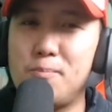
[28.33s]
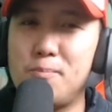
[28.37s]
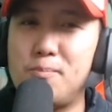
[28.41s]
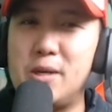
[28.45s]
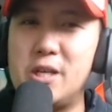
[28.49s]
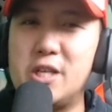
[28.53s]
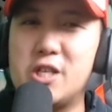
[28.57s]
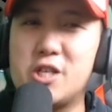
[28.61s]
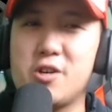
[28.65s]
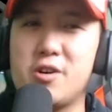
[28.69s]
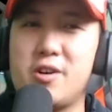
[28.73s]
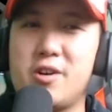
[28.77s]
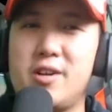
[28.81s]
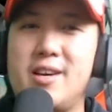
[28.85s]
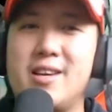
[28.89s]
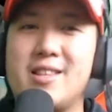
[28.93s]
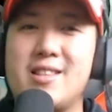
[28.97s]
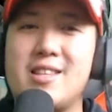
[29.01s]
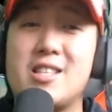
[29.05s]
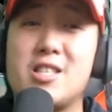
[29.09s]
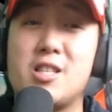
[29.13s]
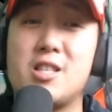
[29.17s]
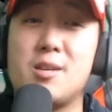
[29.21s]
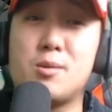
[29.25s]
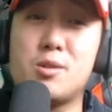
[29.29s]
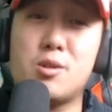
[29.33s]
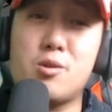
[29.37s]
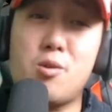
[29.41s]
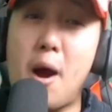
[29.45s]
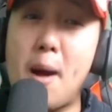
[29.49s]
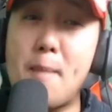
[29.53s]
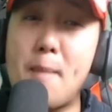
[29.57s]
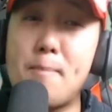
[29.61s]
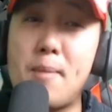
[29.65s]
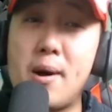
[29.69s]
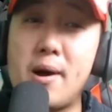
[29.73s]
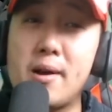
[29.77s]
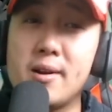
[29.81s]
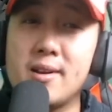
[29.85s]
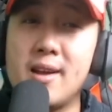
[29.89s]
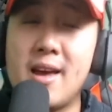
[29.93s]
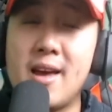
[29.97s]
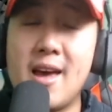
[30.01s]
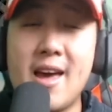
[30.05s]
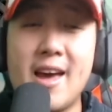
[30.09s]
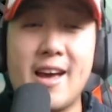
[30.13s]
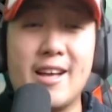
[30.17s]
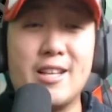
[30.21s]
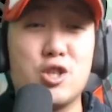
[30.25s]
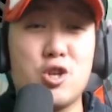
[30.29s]
be sure to hit that subscribe button
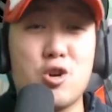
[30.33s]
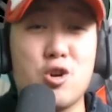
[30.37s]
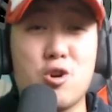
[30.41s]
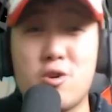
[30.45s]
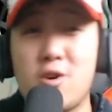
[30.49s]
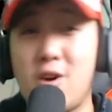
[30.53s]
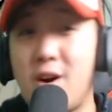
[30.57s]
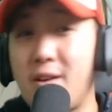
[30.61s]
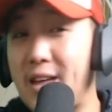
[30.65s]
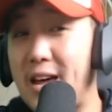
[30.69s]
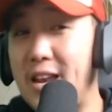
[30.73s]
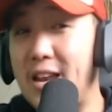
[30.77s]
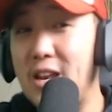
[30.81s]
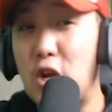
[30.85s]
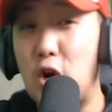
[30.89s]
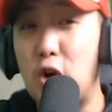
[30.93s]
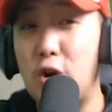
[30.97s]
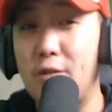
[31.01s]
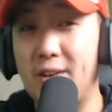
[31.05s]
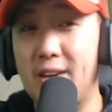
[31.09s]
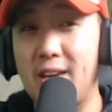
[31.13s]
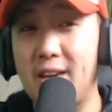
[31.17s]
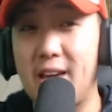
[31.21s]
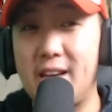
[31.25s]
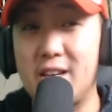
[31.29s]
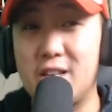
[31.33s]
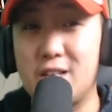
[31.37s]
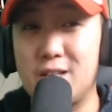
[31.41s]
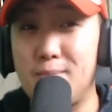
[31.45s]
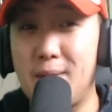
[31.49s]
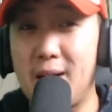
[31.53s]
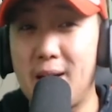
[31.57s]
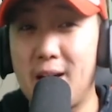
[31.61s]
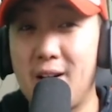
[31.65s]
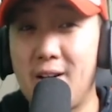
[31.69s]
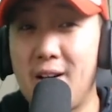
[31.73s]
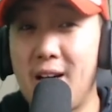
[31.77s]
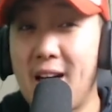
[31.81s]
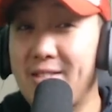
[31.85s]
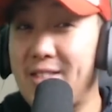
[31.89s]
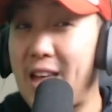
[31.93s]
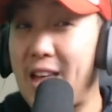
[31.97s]
and turn on that notification bell.